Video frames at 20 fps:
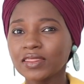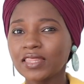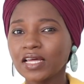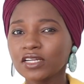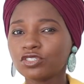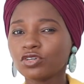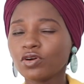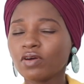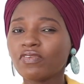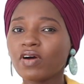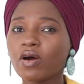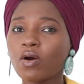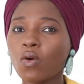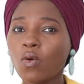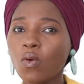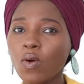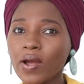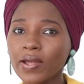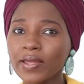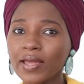that you have
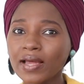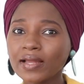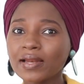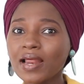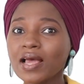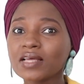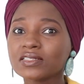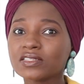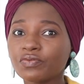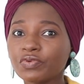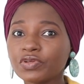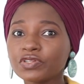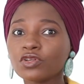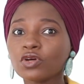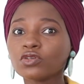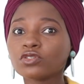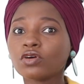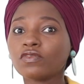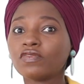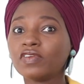acquired as a result